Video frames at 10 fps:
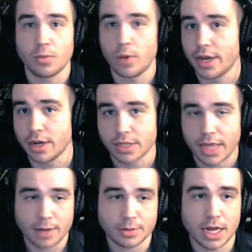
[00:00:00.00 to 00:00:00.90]
Windows
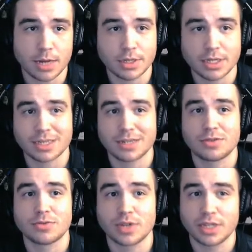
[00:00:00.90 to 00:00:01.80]
laptop is
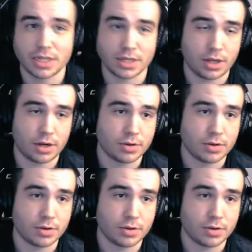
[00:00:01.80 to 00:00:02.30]
still really slow.